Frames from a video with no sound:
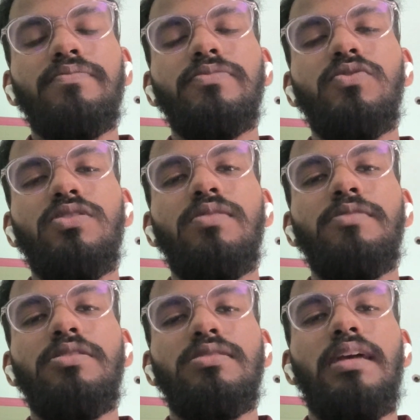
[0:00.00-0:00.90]
usually
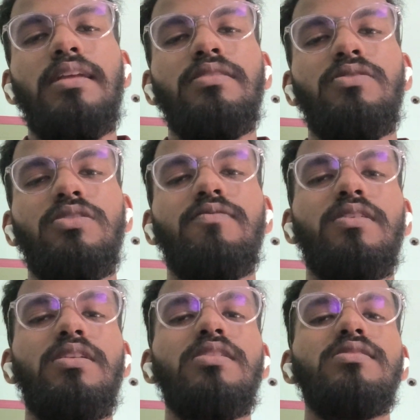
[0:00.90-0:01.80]
means that, or the
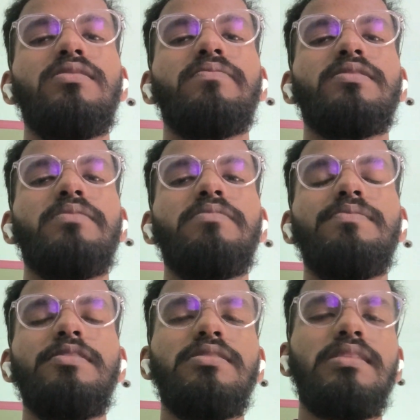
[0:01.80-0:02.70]
front end is simply
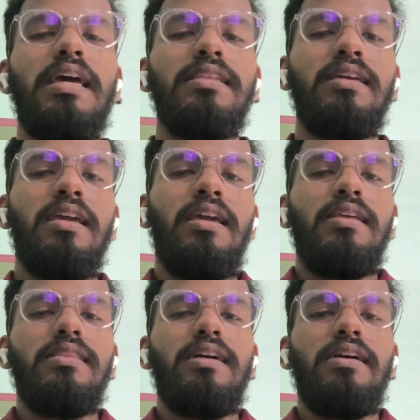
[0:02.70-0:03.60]
means that
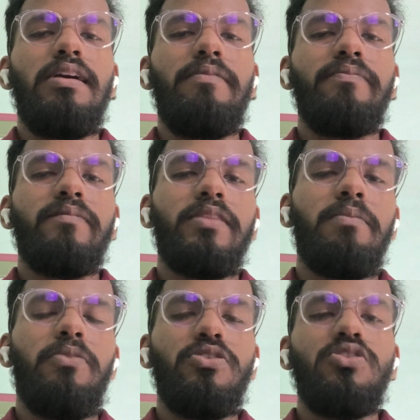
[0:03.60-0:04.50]
the
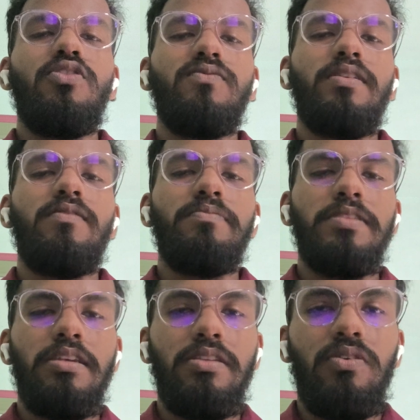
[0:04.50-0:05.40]
portion of the
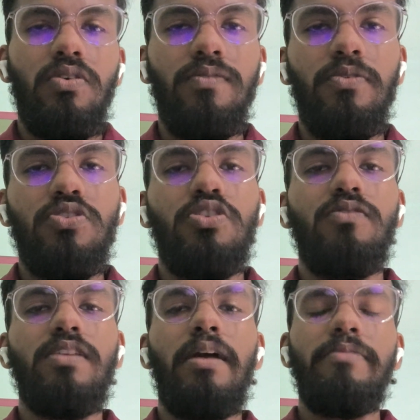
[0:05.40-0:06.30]
website or the portion
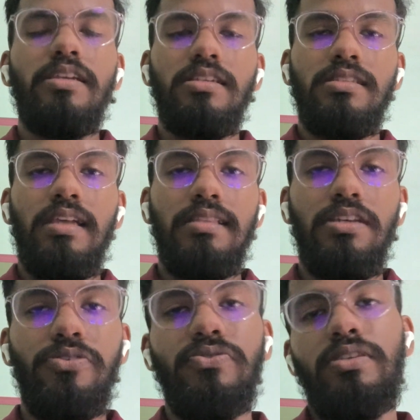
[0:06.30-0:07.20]
of the application that
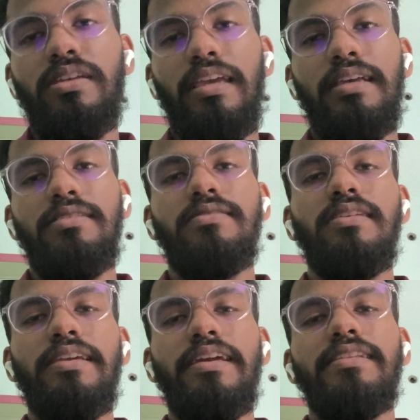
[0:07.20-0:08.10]
the user can
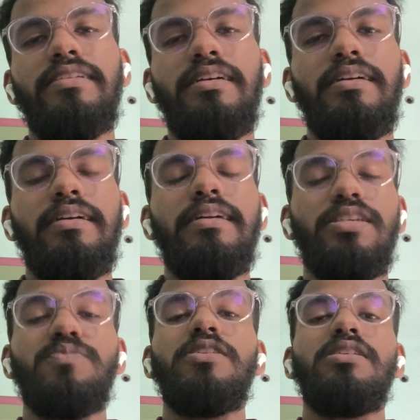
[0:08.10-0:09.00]
see and
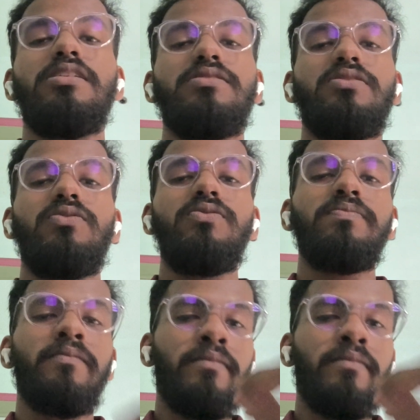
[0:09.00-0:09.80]
experience. So